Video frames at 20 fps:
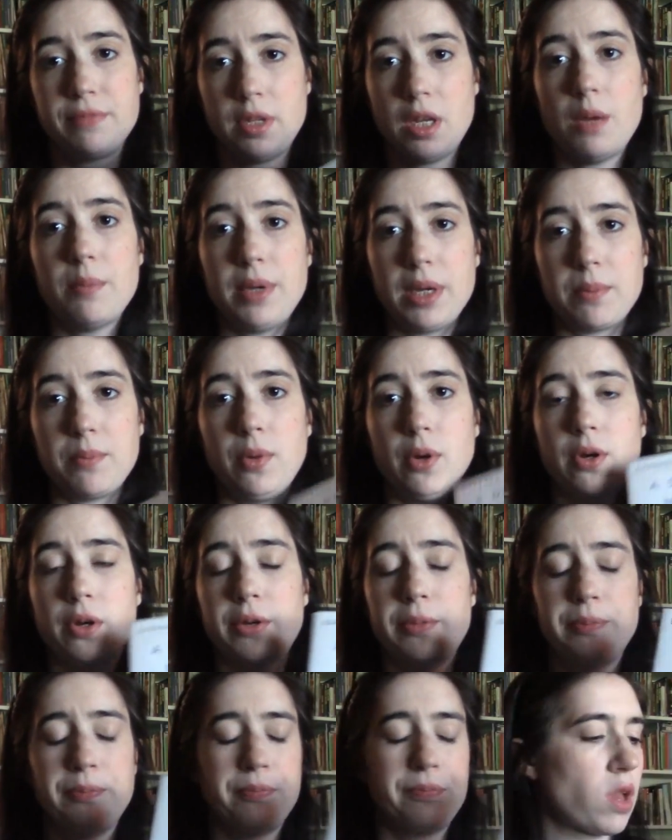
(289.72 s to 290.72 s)
a big
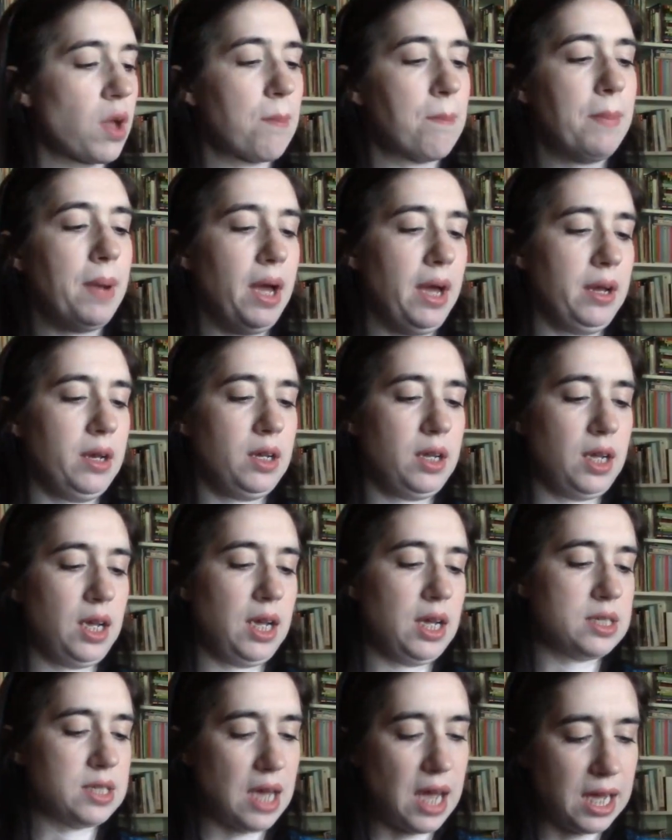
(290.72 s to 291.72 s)
book, but
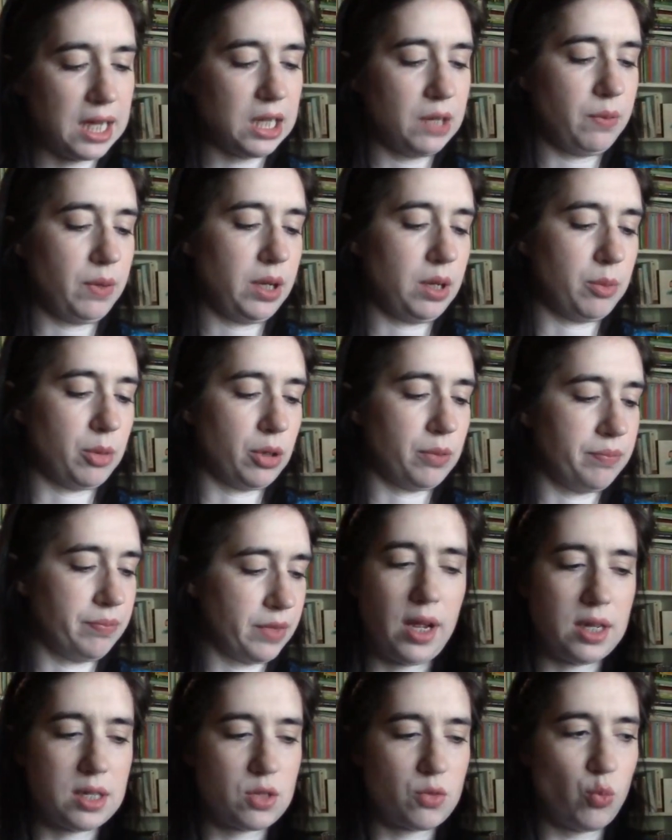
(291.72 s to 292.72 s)
it's highly readable.
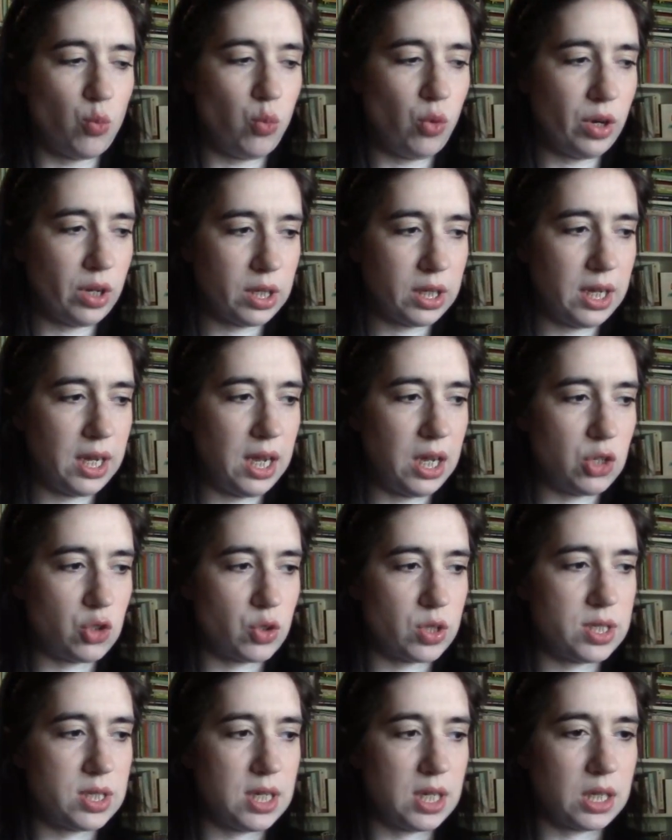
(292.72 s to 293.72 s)
It's really
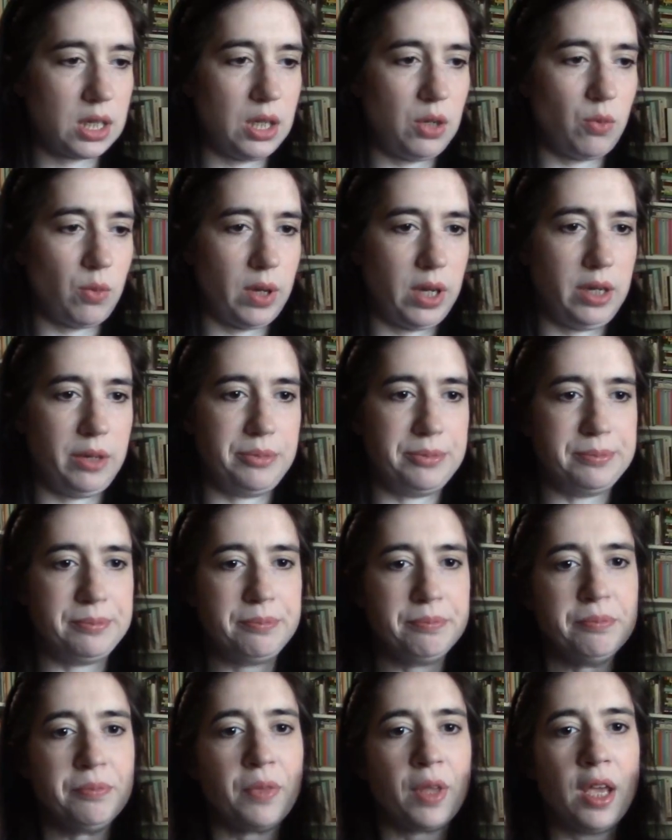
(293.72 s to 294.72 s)
interestingly written,
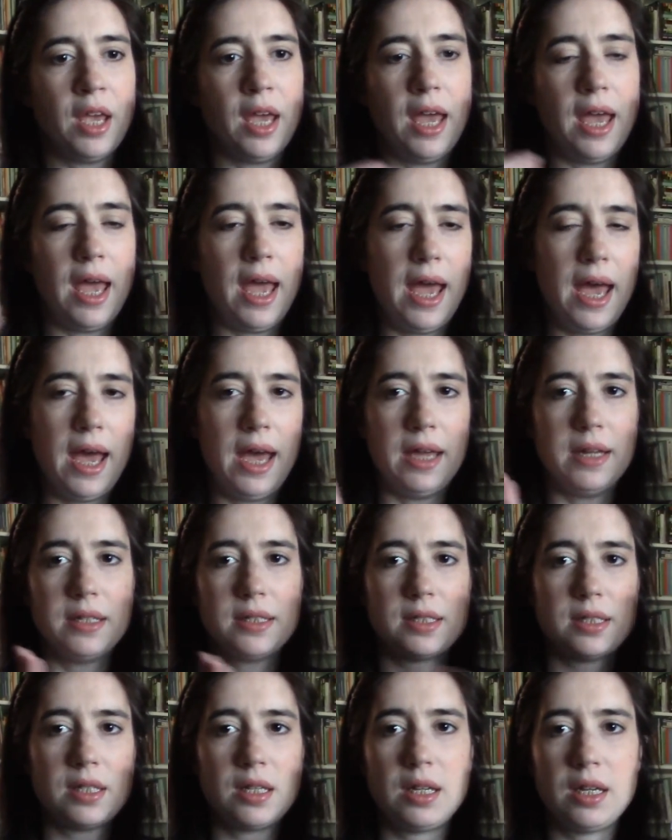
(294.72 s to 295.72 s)

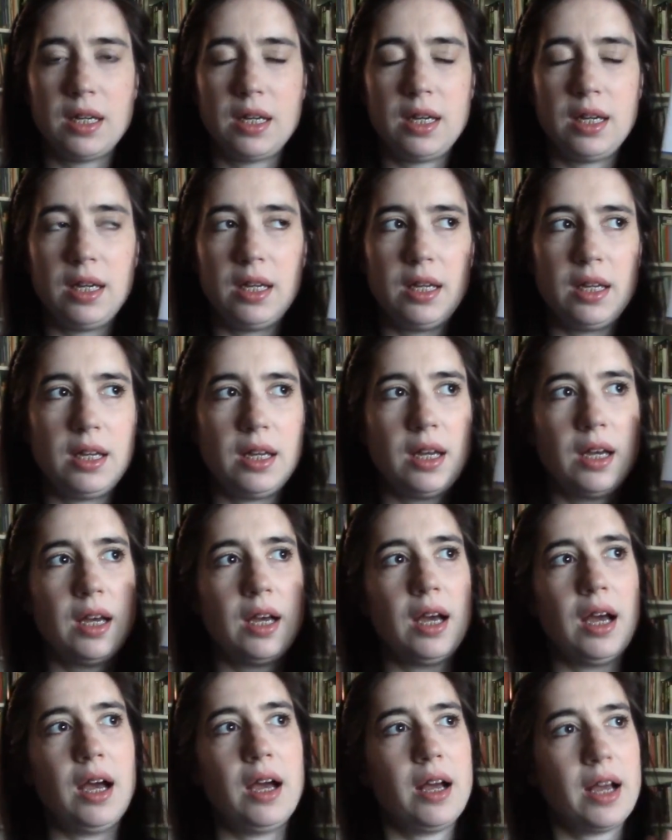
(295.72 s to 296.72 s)
and
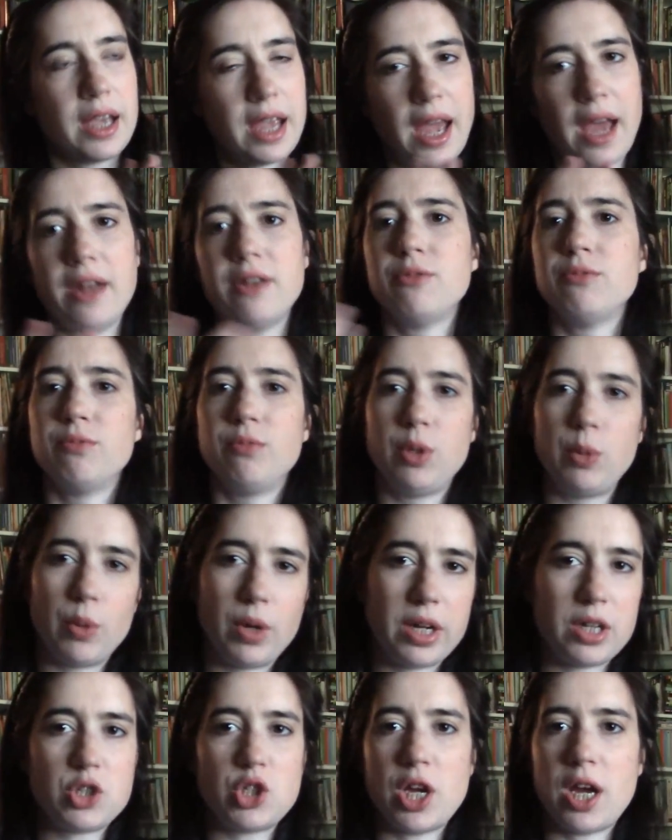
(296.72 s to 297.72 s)
again, we want
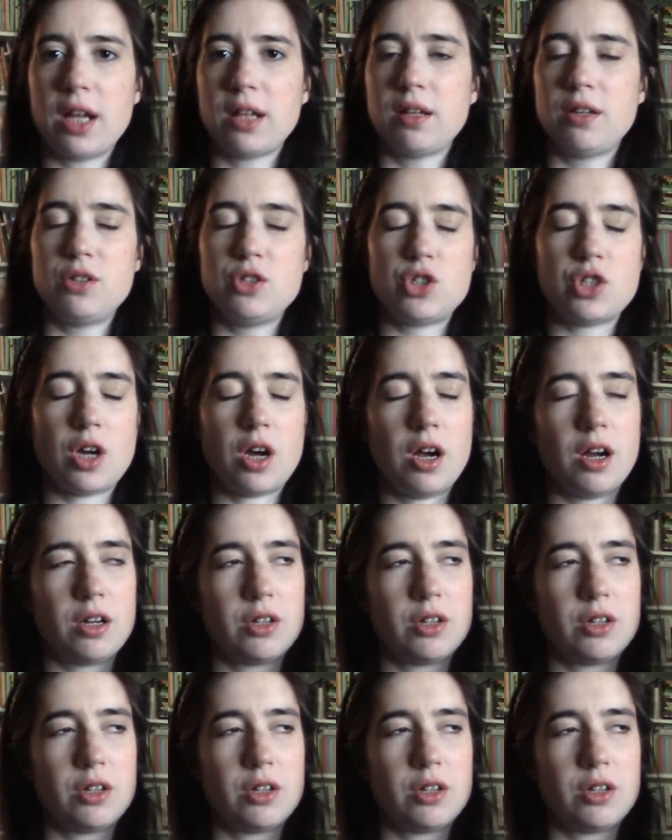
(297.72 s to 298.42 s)
to challenge our